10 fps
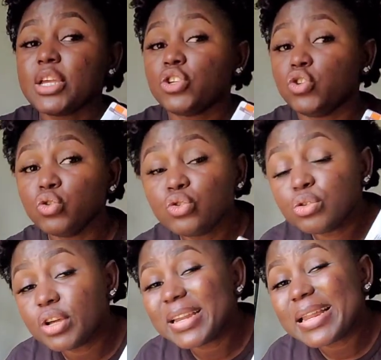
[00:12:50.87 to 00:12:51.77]
You do
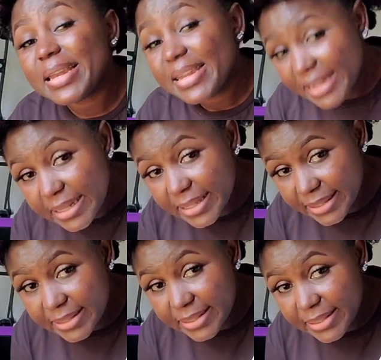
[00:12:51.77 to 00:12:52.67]
not need
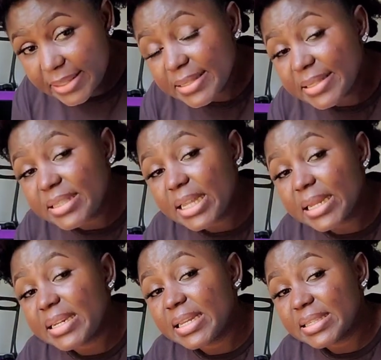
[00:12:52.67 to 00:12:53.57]
this. This is not
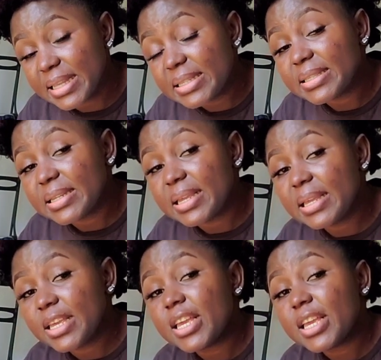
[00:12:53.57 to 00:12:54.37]
a necessity.